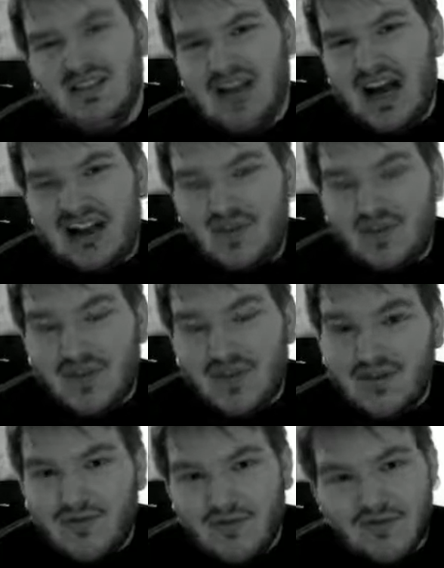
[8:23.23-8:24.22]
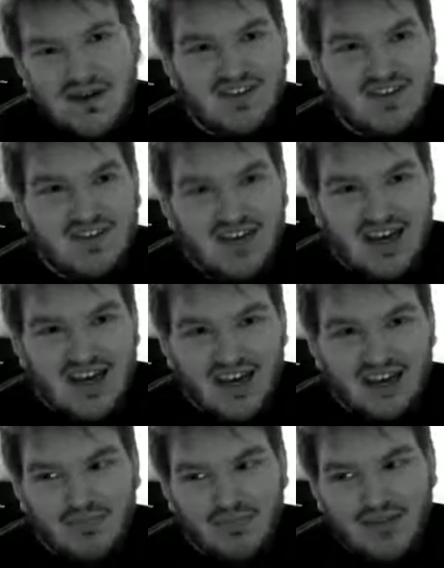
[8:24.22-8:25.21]
shallow thing for me to
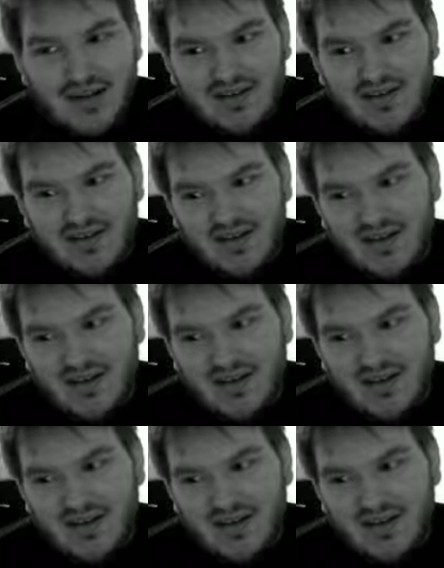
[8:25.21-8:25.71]
say, but